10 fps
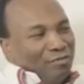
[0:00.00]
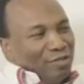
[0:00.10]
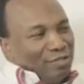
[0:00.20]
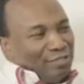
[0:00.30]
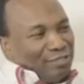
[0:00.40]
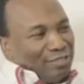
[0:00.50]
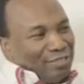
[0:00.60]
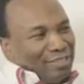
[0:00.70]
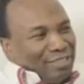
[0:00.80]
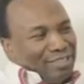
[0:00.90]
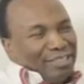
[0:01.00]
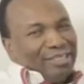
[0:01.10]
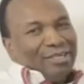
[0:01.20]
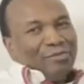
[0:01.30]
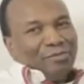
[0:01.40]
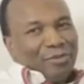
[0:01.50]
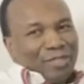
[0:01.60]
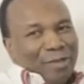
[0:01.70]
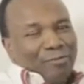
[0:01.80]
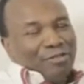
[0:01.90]
this,
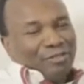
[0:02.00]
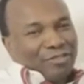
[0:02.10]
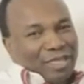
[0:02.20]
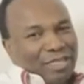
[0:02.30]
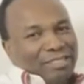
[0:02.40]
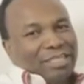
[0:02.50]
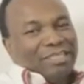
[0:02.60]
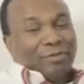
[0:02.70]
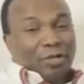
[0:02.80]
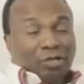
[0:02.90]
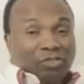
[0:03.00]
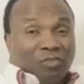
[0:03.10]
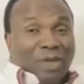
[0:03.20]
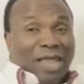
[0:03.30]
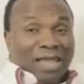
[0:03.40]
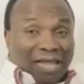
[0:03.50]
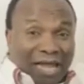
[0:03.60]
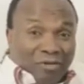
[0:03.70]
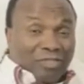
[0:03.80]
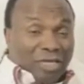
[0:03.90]
but I'm going to say it's because of my
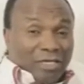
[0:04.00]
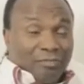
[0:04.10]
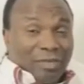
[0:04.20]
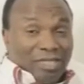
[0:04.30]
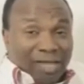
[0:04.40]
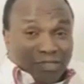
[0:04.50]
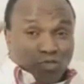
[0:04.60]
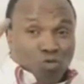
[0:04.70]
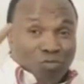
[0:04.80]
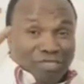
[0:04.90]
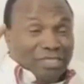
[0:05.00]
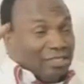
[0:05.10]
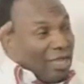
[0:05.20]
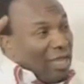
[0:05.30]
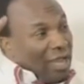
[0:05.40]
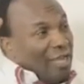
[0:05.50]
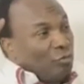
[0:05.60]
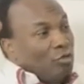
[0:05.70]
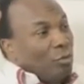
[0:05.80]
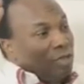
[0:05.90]
encounter, my 2 meetings I
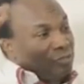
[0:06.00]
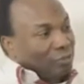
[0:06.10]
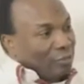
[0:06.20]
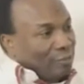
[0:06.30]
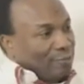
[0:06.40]
had with Obasanjo.